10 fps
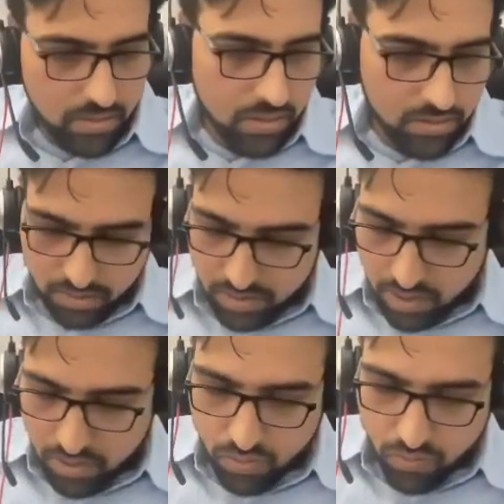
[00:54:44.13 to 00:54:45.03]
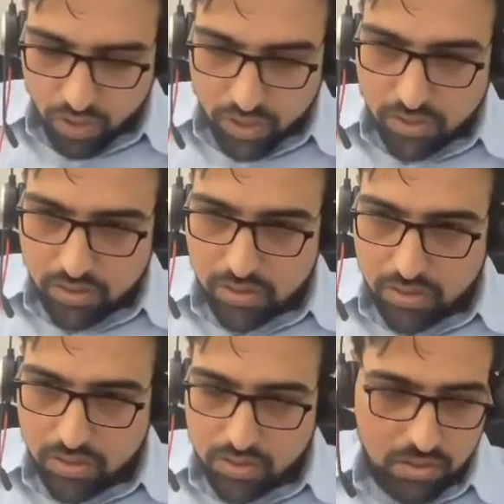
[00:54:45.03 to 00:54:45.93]
Is there no
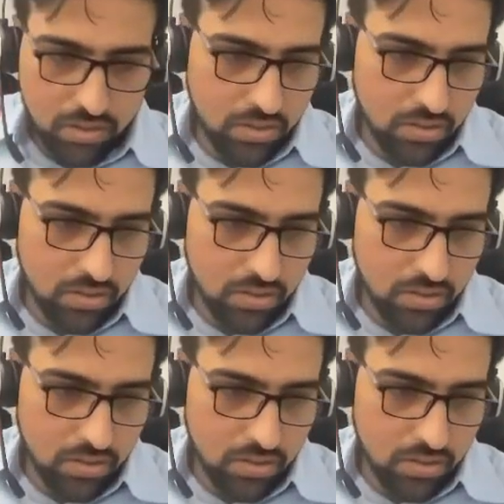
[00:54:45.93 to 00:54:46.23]
voice?